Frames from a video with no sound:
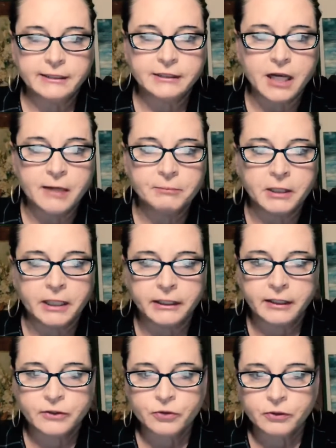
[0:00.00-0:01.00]
timeline,
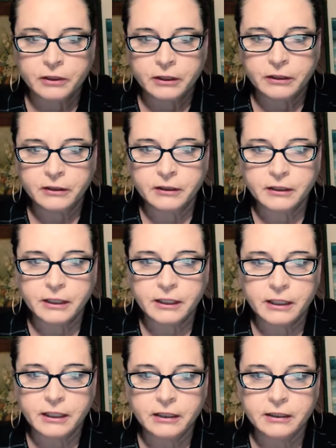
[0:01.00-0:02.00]
actually.
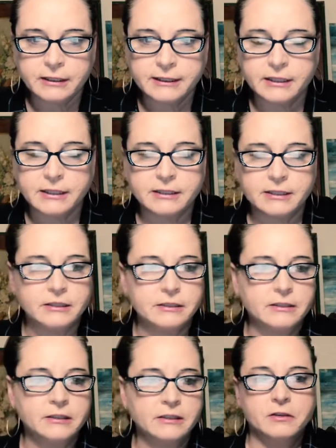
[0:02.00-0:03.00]
Canadian citizen.
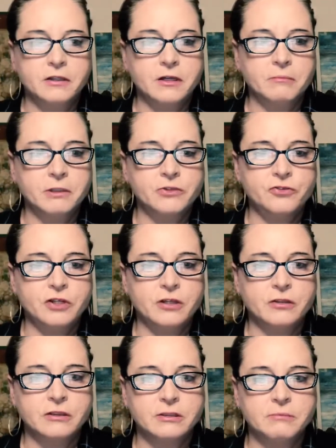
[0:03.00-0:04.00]
Not much
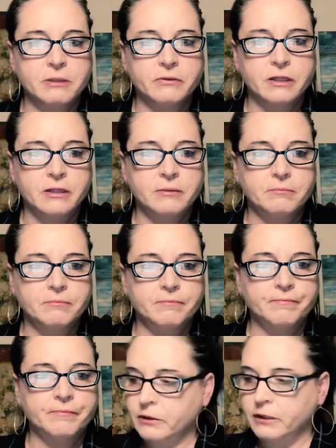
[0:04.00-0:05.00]
else about him.
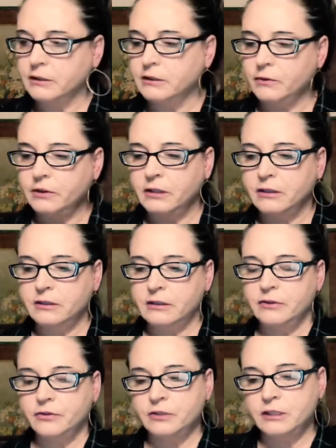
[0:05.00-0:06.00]
Okay, so in
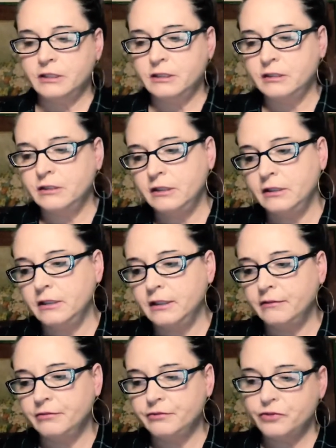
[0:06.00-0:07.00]
1913, he
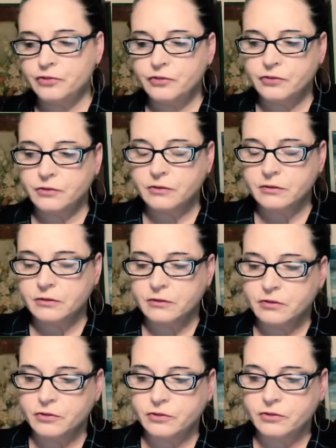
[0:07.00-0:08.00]
left
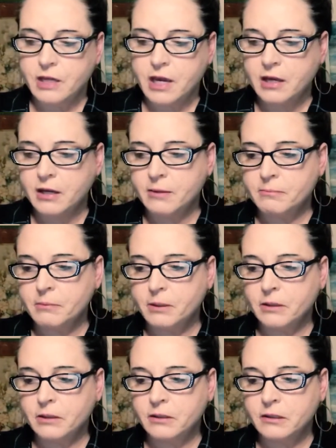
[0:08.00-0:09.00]

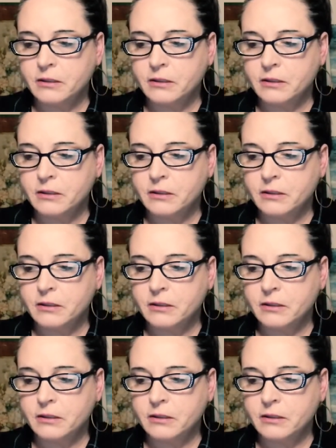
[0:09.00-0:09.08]
Hamburg,